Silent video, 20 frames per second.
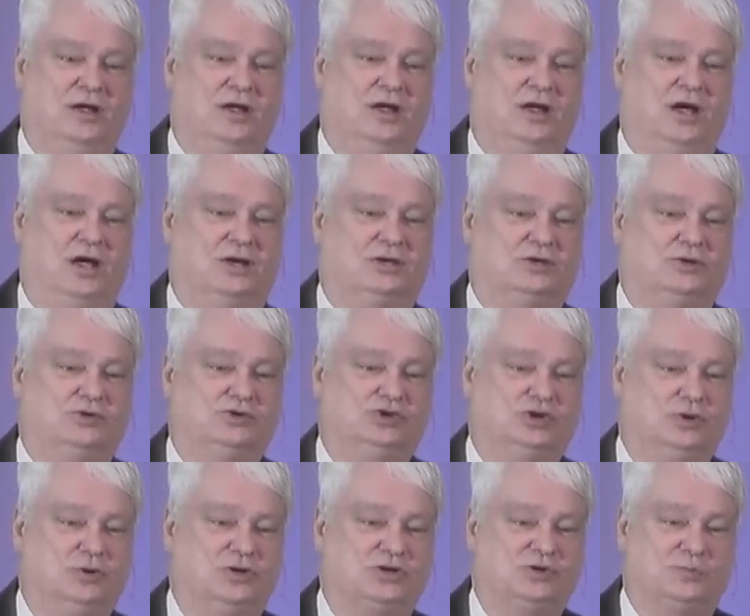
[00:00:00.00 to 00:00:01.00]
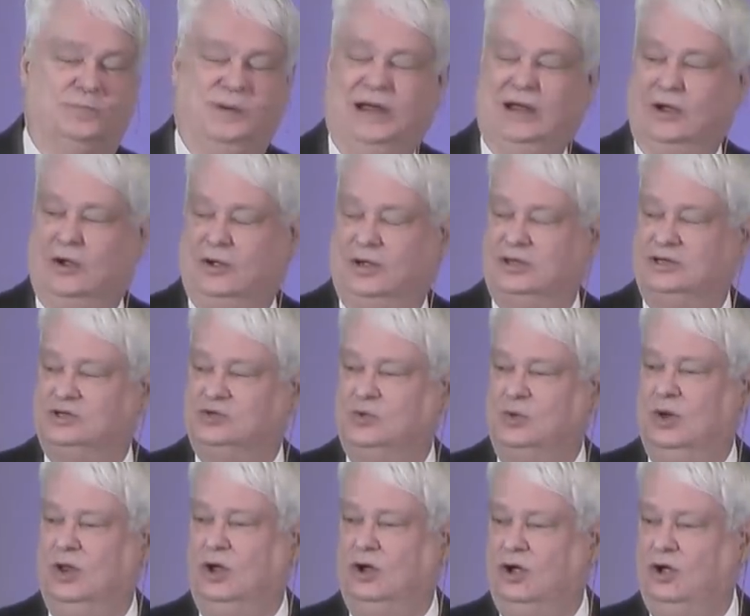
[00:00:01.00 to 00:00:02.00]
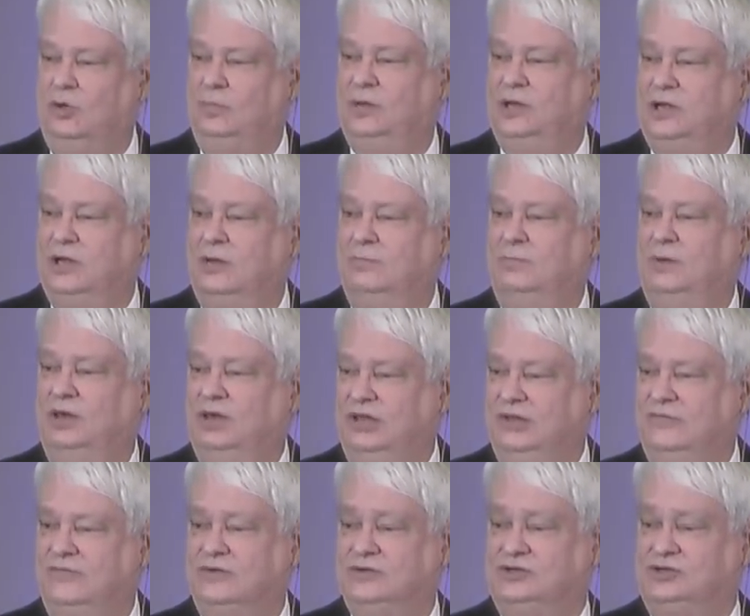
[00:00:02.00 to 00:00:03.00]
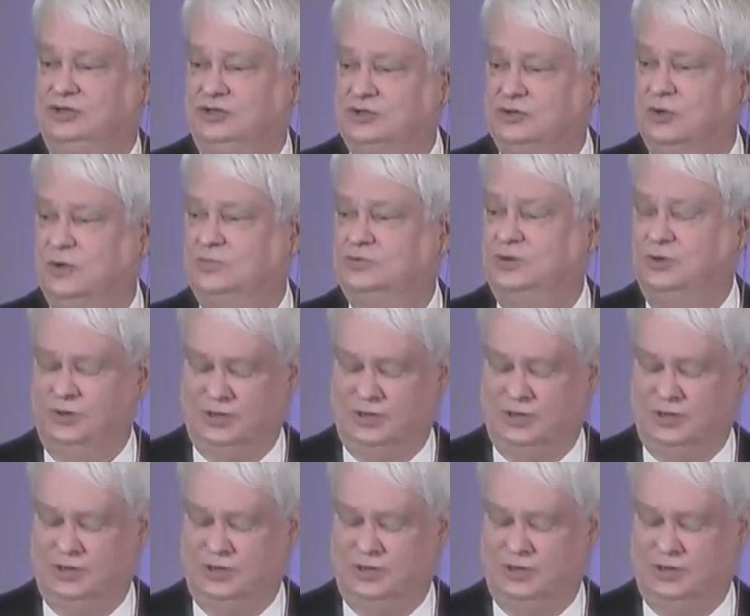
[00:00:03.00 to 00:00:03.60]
uh, to Jewish parents will all become believers, the scripture